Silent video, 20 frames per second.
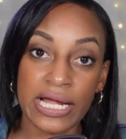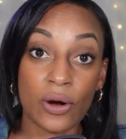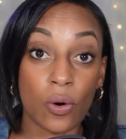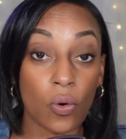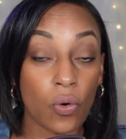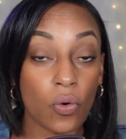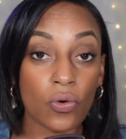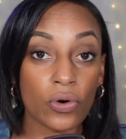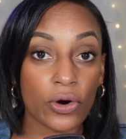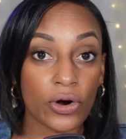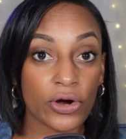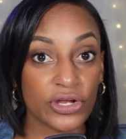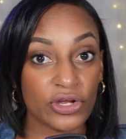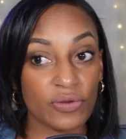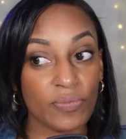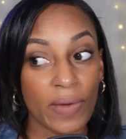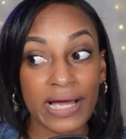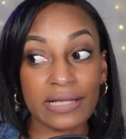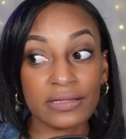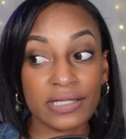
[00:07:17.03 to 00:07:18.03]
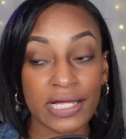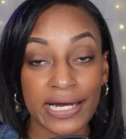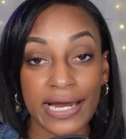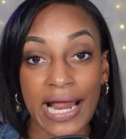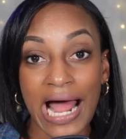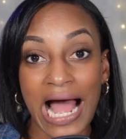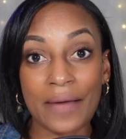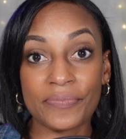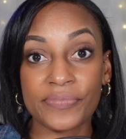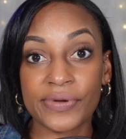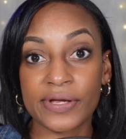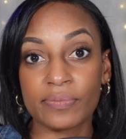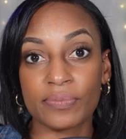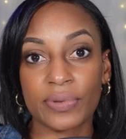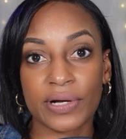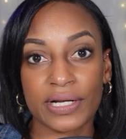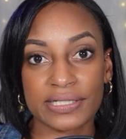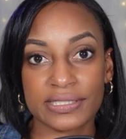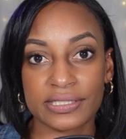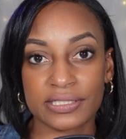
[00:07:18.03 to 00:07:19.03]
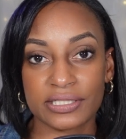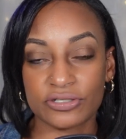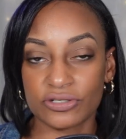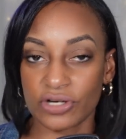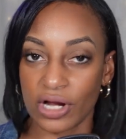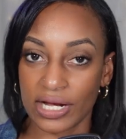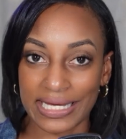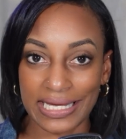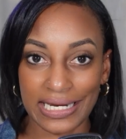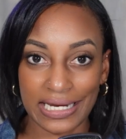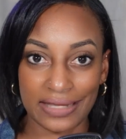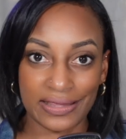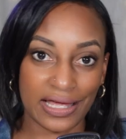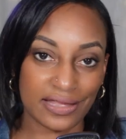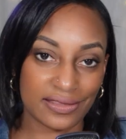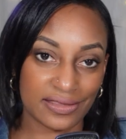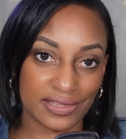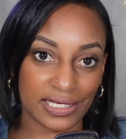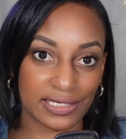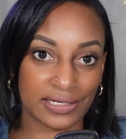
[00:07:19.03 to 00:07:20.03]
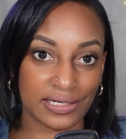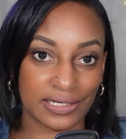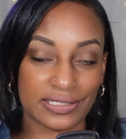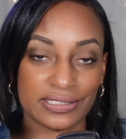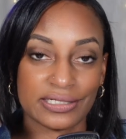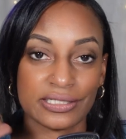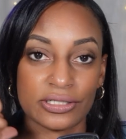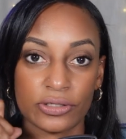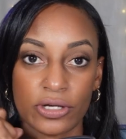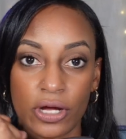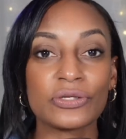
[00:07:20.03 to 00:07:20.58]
or you might let it happen, but you're not getting that thickness, you know.